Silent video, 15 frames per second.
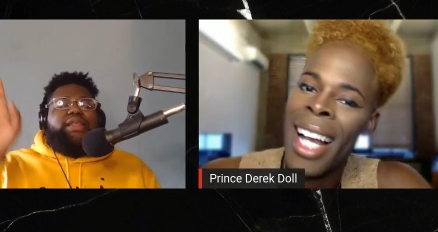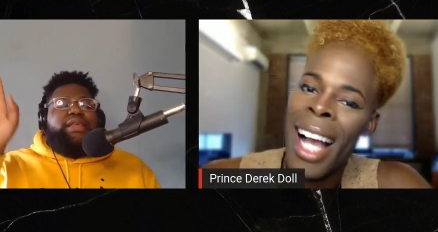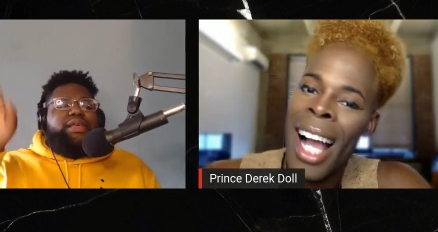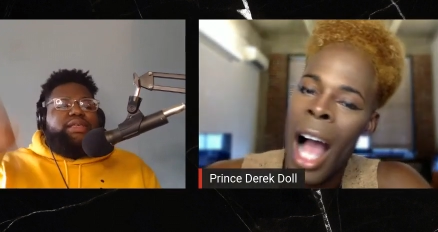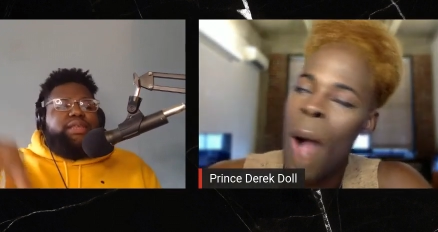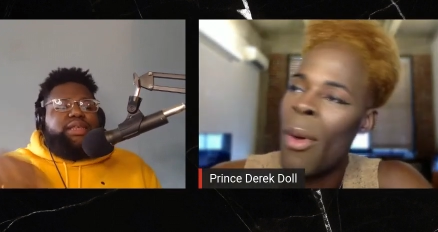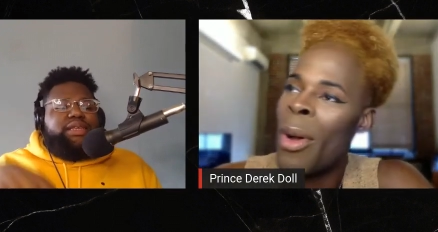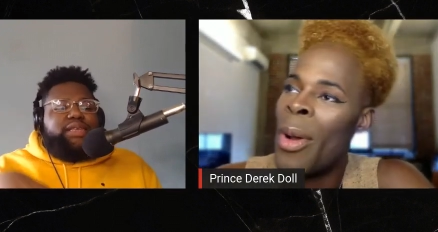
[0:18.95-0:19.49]

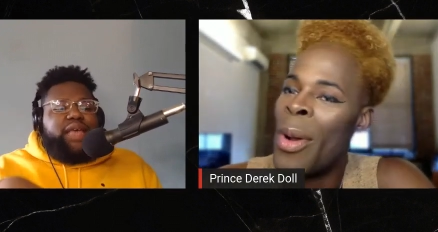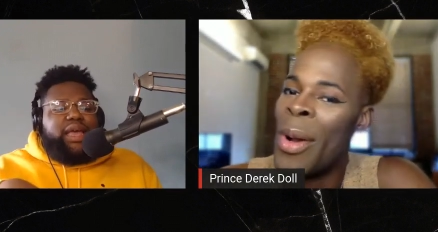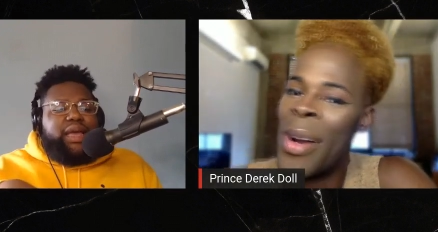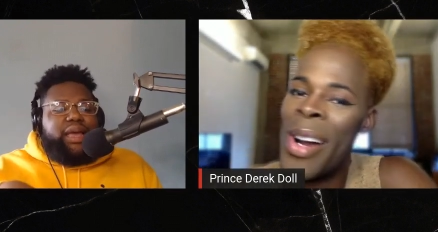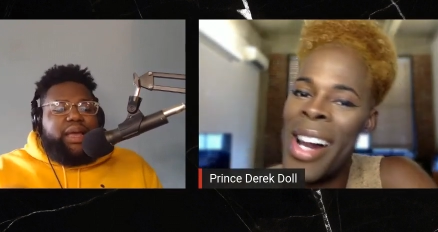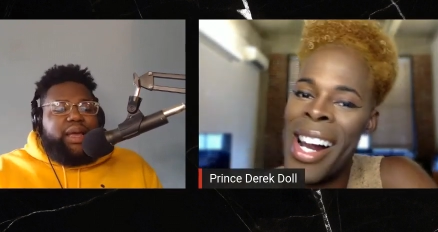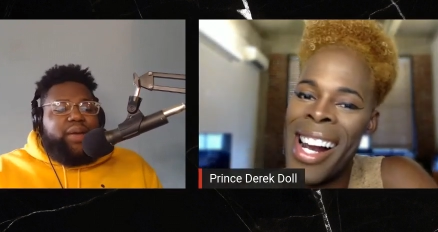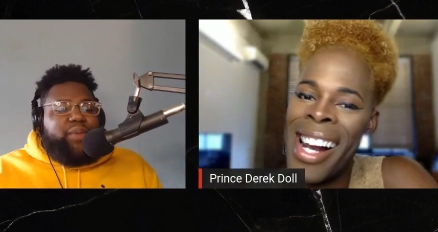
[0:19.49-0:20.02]
Speaker 1: these are the same.
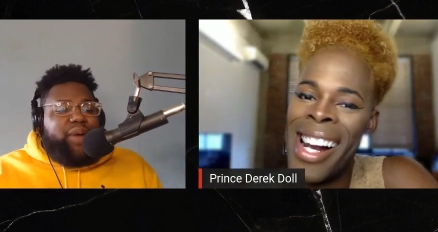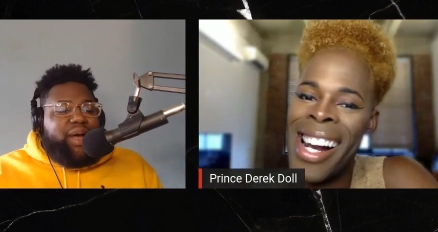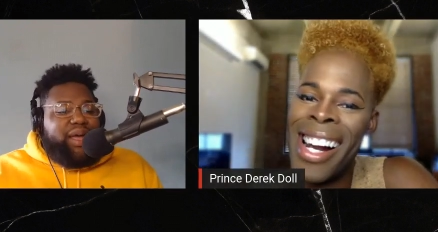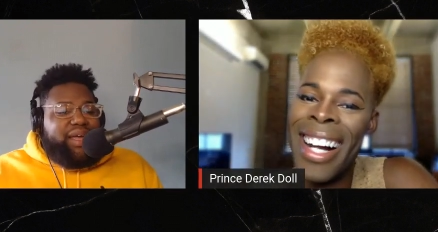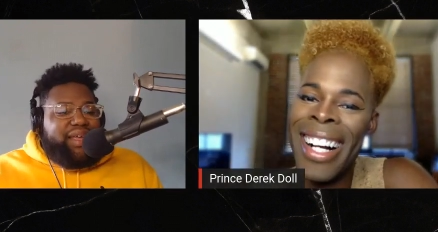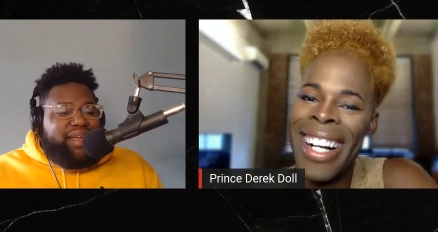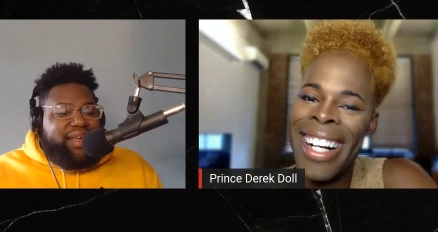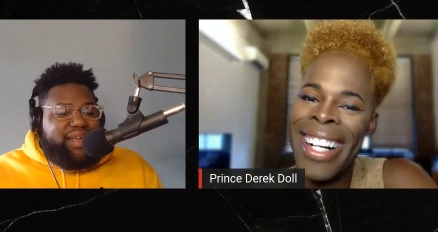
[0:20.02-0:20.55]

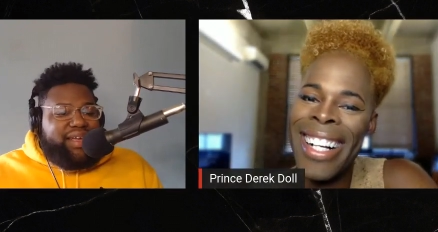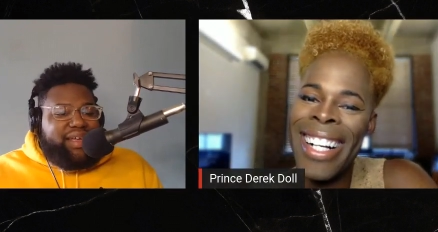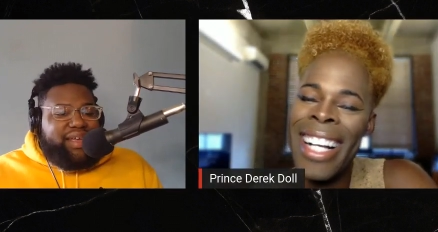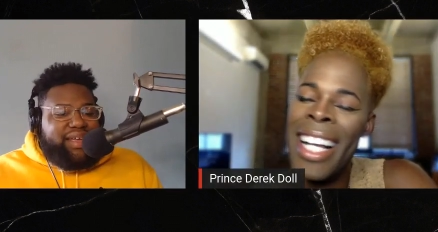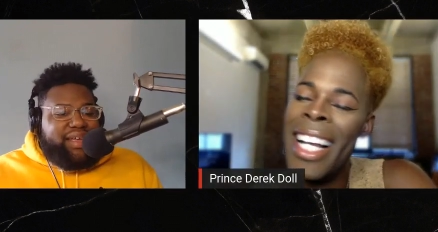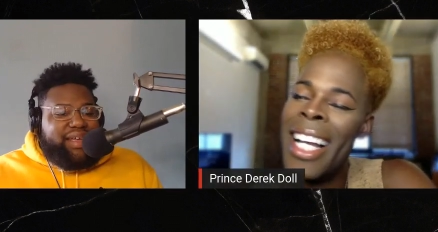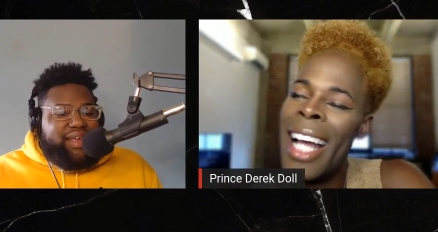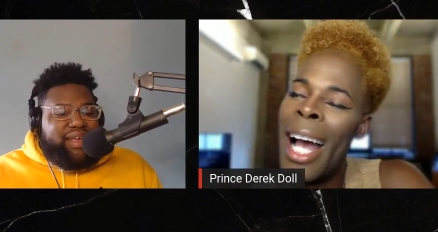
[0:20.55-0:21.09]
Speaker 2: What?
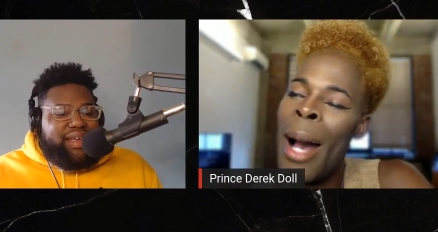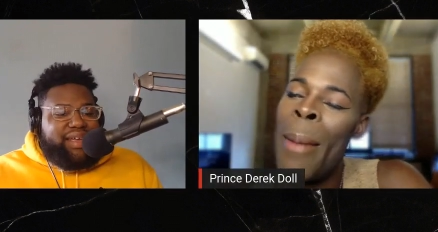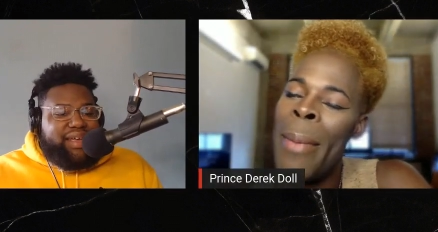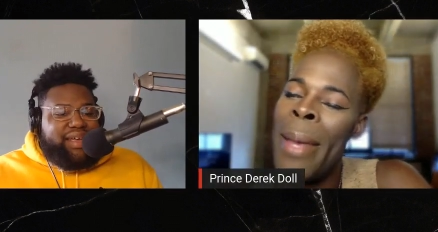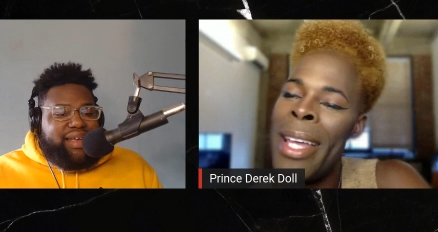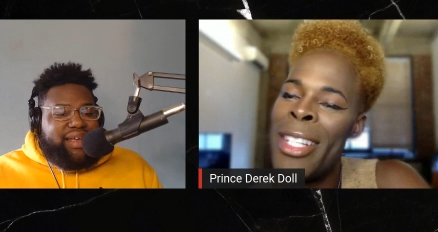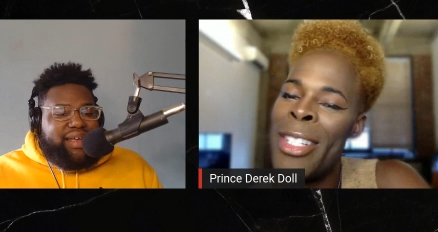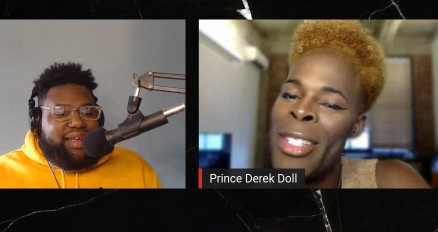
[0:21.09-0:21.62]
I'm
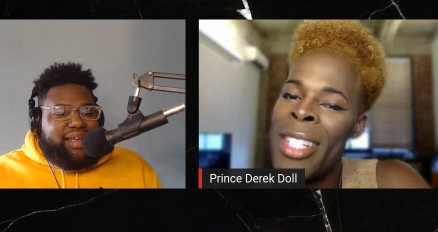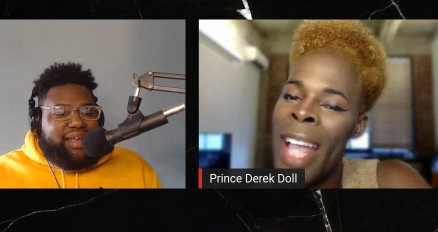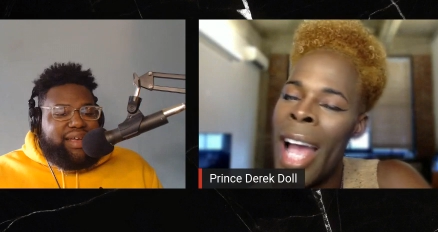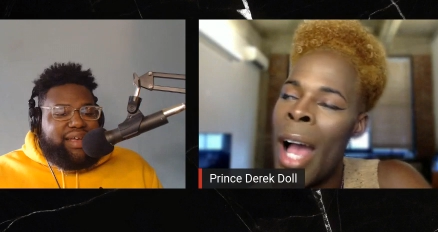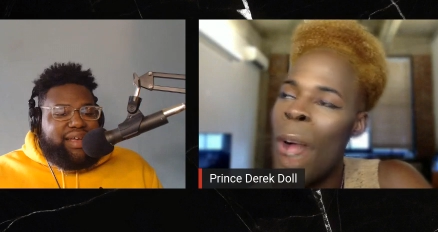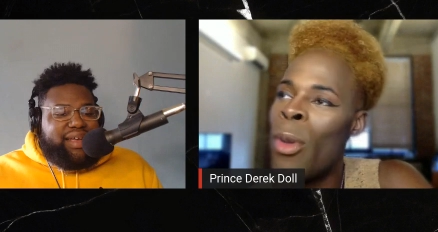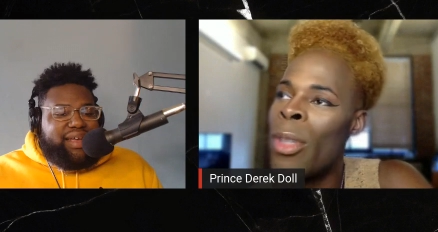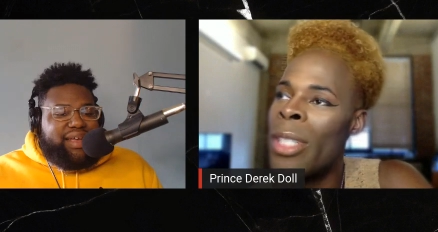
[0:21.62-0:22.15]
mad that you said
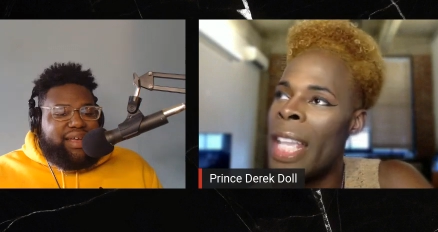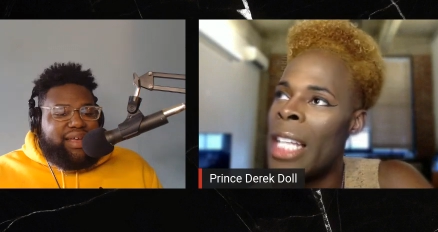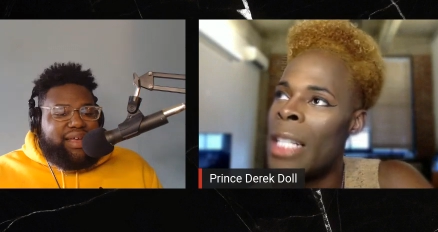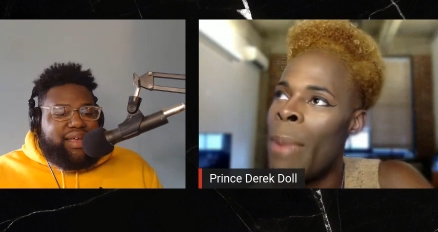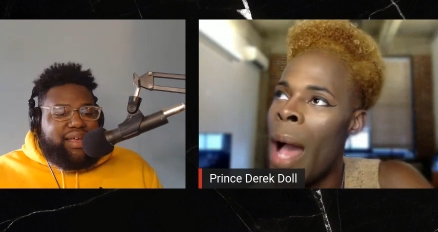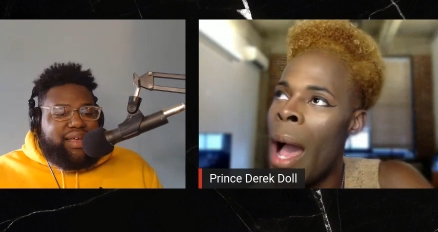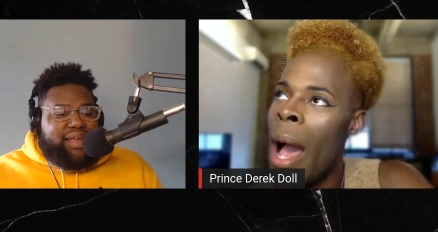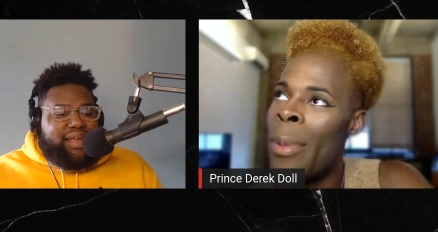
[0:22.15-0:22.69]
I won't say it's
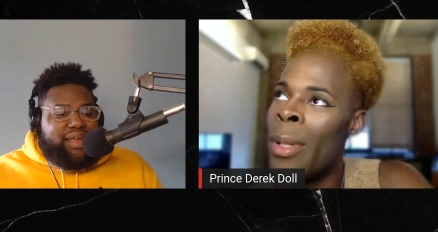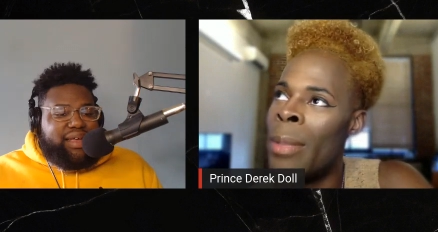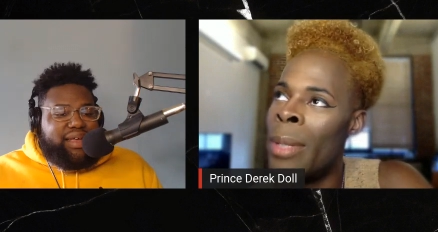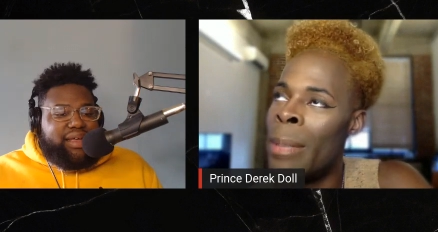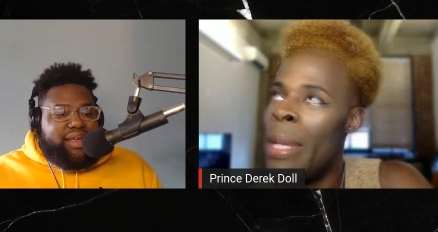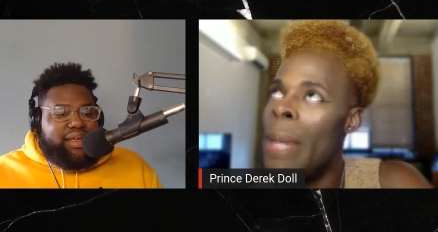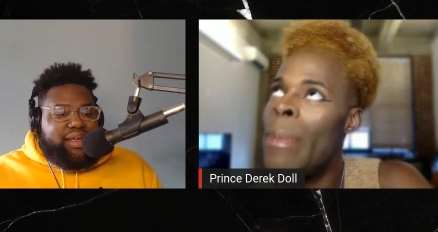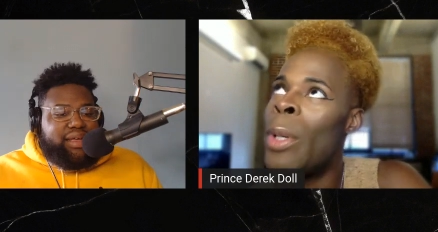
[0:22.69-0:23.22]
popular, but
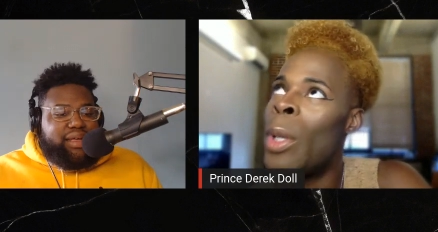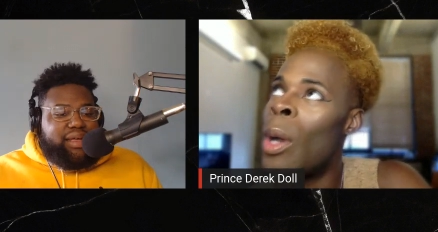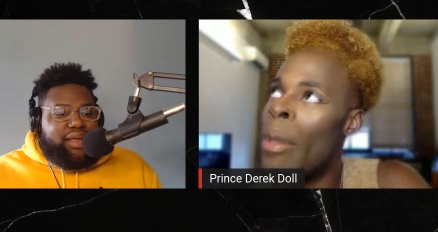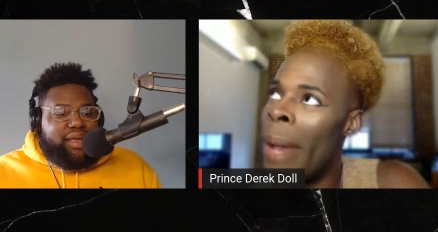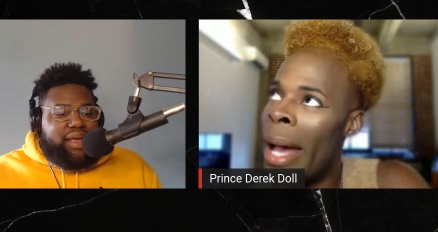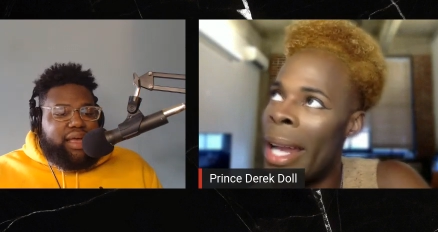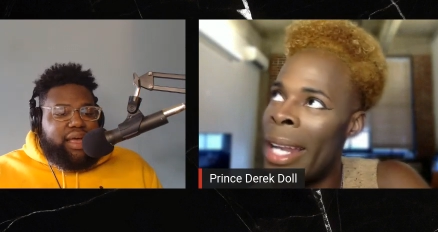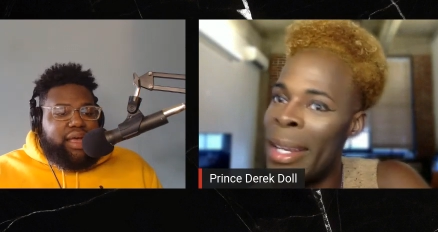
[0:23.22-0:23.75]
people know
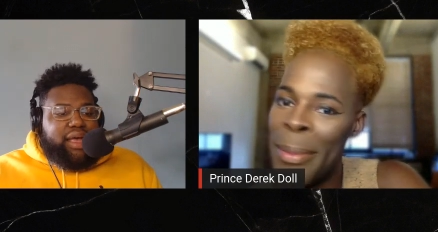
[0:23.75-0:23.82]
about it.